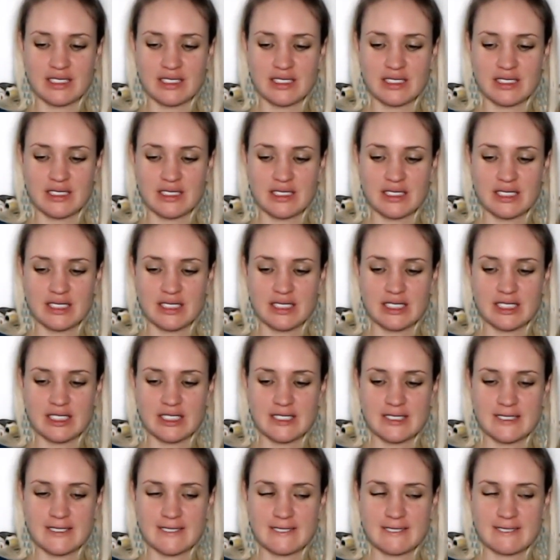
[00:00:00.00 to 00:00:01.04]

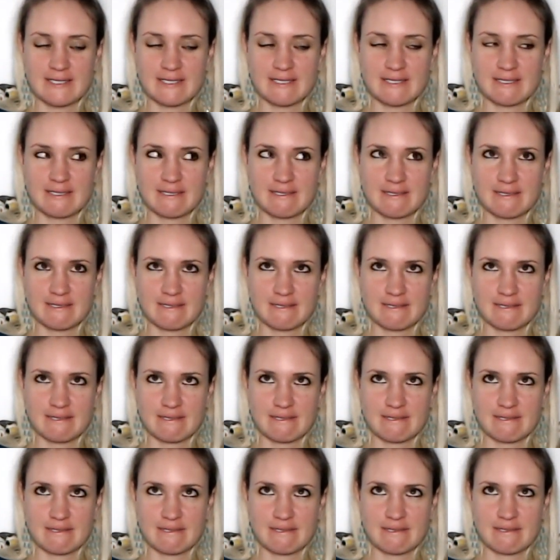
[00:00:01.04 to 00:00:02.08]

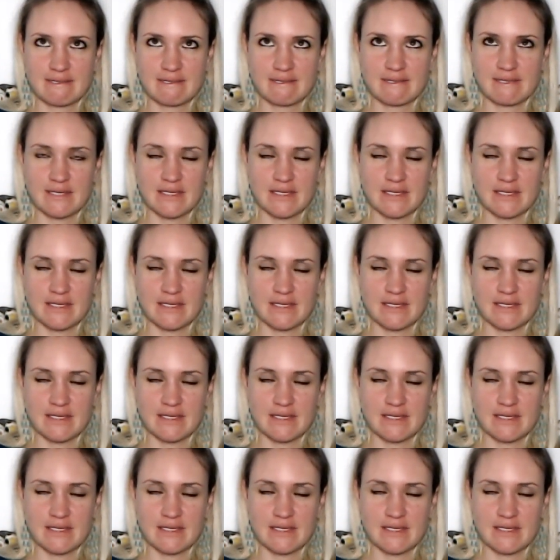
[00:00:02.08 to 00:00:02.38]
No one is speaking in this clip.